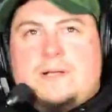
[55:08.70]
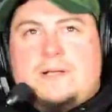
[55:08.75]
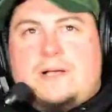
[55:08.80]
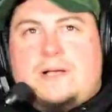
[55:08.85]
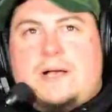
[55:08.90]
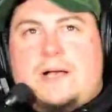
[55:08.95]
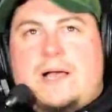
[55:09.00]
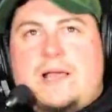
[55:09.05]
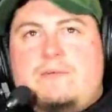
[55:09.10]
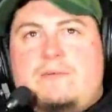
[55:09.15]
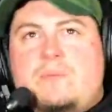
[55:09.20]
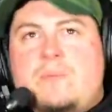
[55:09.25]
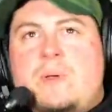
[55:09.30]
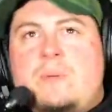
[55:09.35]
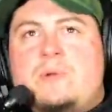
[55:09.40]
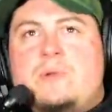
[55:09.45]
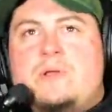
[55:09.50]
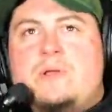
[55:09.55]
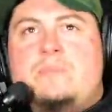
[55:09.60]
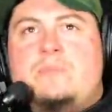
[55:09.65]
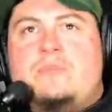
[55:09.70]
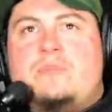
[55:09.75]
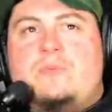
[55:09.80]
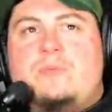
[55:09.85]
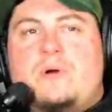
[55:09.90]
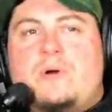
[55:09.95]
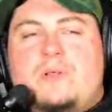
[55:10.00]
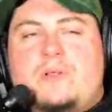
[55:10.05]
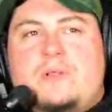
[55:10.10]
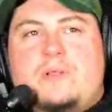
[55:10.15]
I remember him
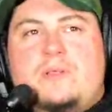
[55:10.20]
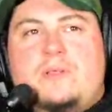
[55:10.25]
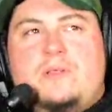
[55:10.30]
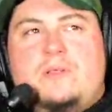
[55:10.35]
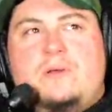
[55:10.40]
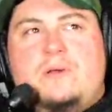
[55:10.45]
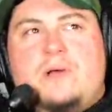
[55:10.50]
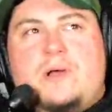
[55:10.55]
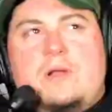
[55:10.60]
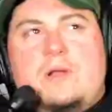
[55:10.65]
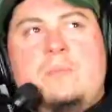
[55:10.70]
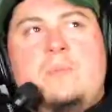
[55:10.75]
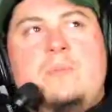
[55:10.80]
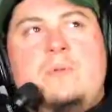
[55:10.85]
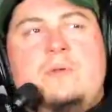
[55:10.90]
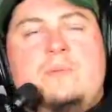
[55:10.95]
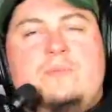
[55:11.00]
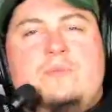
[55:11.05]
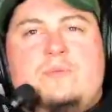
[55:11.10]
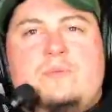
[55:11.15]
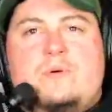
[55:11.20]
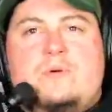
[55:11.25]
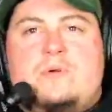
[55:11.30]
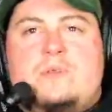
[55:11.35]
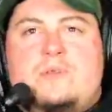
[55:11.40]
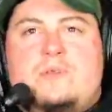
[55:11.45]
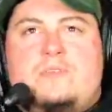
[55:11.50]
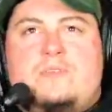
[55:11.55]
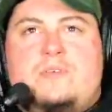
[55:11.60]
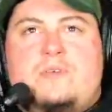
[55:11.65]

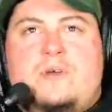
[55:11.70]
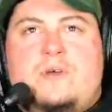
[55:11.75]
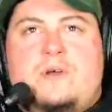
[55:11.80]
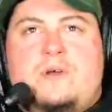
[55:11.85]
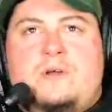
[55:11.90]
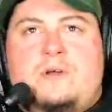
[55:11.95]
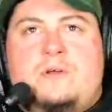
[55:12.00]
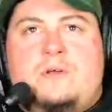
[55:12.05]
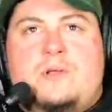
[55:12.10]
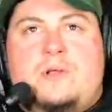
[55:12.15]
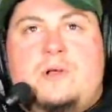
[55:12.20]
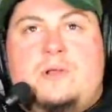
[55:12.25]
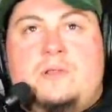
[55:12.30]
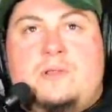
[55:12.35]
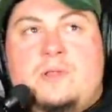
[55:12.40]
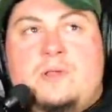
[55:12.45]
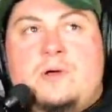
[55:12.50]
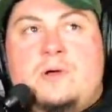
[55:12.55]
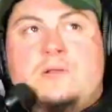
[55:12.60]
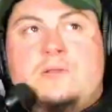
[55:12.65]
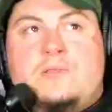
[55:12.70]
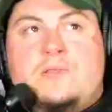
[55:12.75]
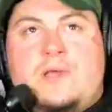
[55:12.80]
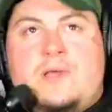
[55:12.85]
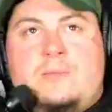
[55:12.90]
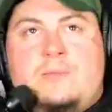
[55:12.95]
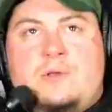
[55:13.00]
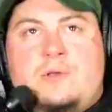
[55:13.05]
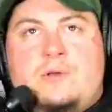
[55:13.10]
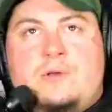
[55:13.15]
smoking a cigar a long
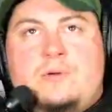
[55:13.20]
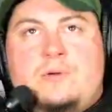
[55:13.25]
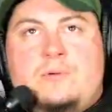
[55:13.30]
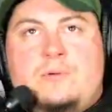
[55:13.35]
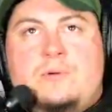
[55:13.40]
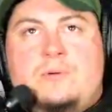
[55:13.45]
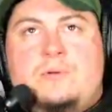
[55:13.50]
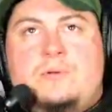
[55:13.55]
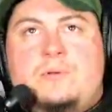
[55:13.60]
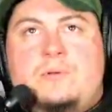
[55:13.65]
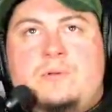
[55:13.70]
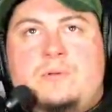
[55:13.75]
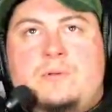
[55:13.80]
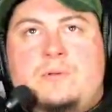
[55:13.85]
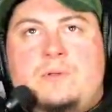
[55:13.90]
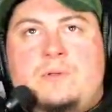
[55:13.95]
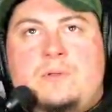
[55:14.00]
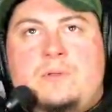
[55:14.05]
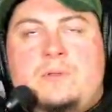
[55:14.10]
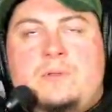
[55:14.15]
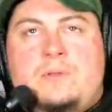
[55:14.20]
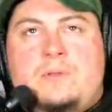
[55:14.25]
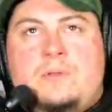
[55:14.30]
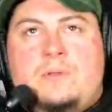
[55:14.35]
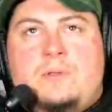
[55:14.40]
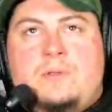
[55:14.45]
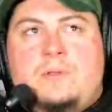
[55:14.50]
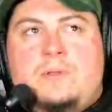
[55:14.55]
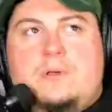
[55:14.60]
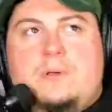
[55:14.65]
time ago.
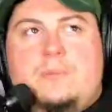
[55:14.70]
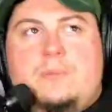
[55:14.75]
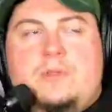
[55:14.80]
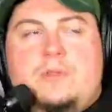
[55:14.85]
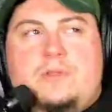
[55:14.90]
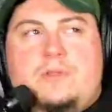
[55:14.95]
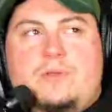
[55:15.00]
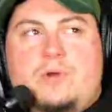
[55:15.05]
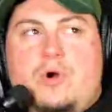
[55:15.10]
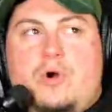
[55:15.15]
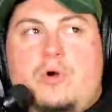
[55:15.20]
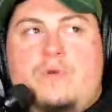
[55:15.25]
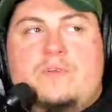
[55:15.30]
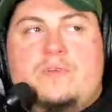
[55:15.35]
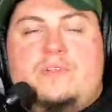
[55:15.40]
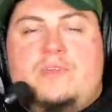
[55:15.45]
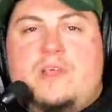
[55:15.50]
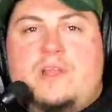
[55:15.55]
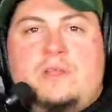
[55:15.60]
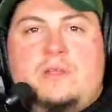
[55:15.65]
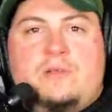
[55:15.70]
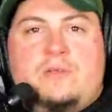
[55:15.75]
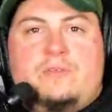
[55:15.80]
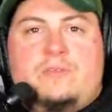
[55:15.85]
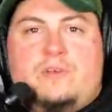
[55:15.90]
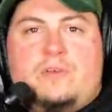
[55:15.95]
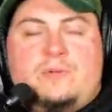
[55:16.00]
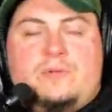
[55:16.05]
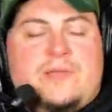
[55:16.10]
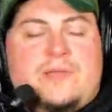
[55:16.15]
I mean, over 10 years
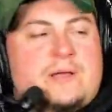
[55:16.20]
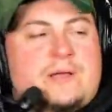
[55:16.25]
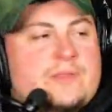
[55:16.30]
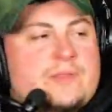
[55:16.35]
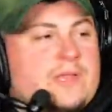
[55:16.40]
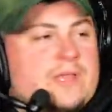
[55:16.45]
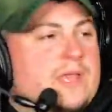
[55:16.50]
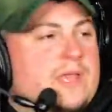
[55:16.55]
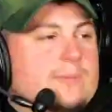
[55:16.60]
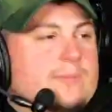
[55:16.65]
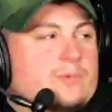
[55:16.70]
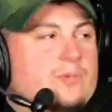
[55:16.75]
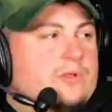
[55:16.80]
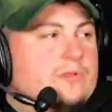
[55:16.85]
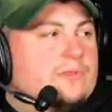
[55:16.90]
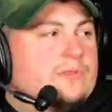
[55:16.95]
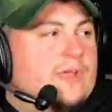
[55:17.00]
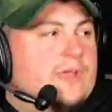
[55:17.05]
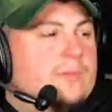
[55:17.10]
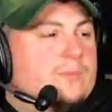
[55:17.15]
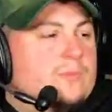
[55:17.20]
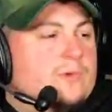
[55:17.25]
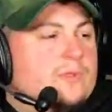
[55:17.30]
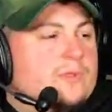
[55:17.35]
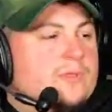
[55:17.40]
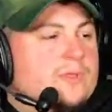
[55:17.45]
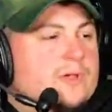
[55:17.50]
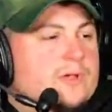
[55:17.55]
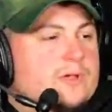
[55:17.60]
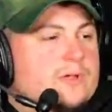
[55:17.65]
ago, down the Cape one time
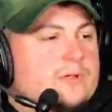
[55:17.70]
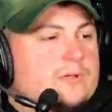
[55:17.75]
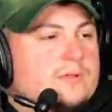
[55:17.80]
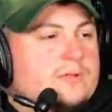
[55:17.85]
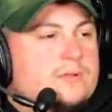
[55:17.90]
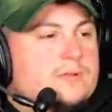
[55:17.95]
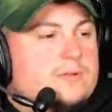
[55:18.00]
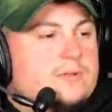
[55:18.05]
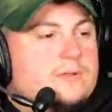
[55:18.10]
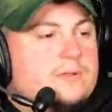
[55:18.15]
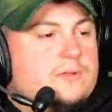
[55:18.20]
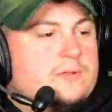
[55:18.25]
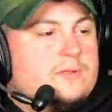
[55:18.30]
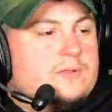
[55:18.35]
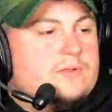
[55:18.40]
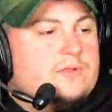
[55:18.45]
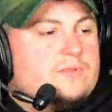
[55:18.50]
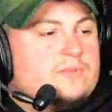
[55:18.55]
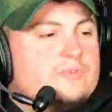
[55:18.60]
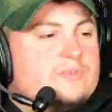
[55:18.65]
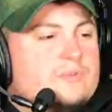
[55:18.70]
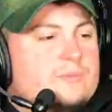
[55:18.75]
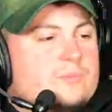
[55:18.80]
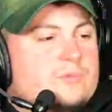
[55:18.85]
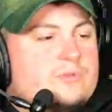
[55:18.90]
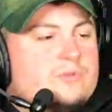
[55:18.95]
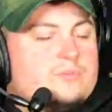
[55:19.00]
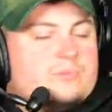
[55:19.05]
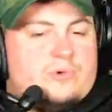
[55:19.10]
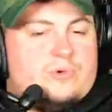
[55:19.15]
with
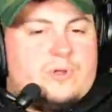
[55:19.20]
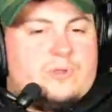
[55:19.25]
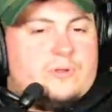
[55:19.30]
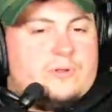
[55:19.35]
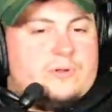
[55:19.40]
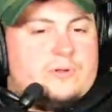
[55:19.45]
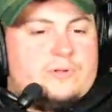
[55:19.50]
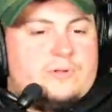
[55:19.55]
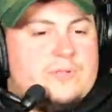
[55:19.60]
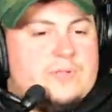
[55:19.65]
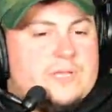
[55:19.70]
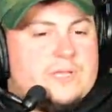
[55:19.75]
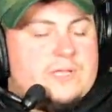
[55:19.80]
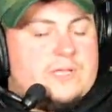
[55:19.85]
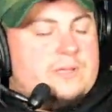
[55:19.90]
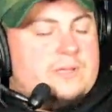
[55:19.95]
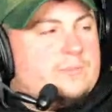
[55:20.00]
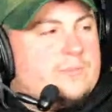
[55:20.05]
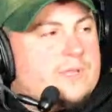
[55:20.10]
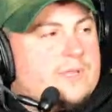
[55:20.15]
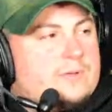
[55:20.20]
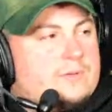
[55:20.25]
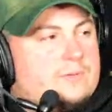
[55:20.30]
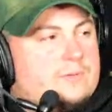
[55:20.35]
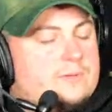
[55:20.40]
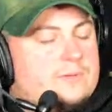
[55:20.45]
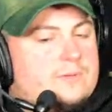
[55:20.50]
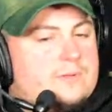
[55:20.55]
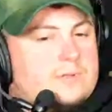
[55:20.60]
someone's brother that came down.